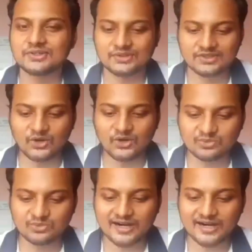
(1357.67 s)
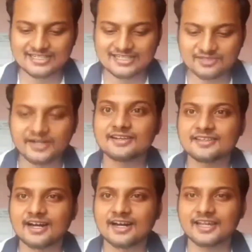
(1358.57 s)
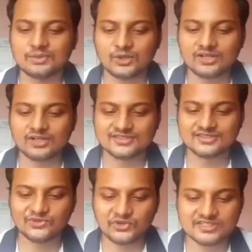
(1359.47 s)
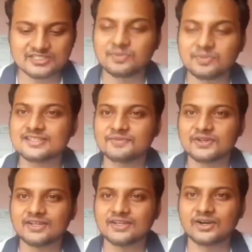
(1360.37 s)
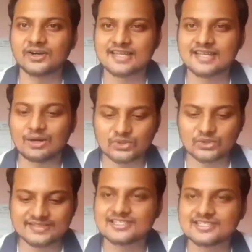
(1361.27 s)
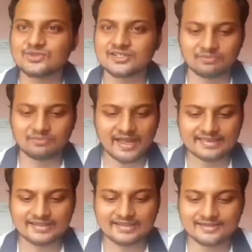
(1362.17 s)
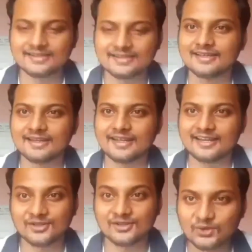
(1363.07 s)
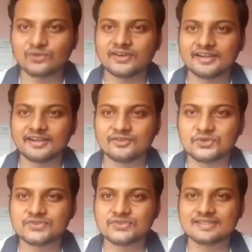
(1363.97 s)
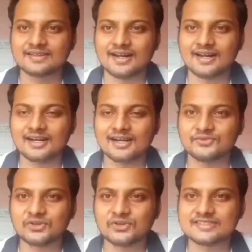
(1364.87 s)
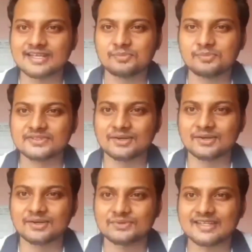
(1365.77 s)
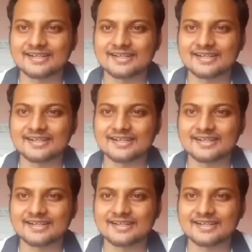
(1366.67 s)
You also participated in the Kargil War. So if you could just picture for the audience, how was the situation back then and the role of Indian Air Force? If you could just help us out with that.